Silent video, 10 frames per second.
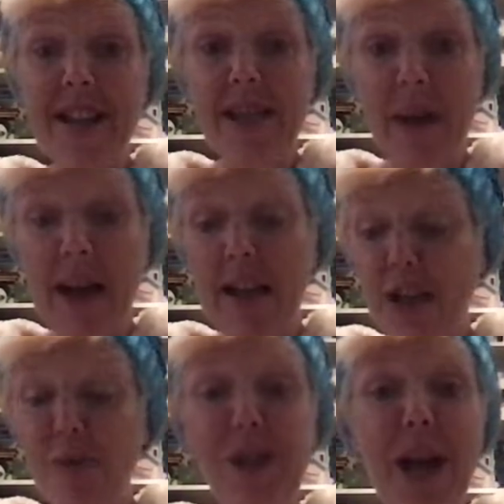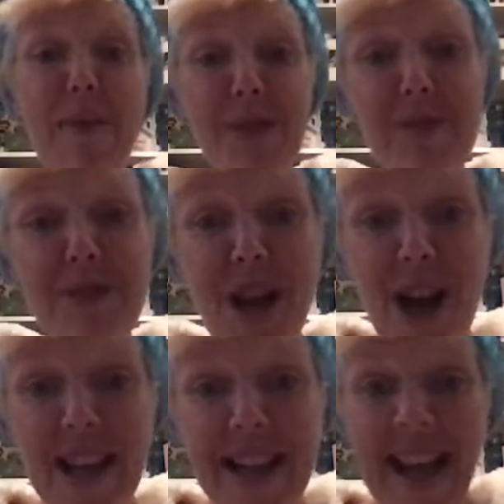this package, which comes from
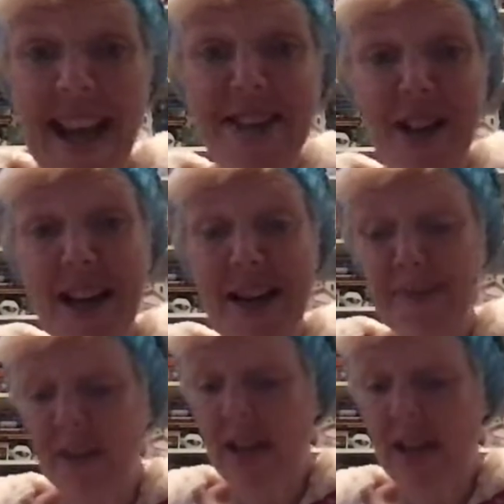Donna, hey Donna,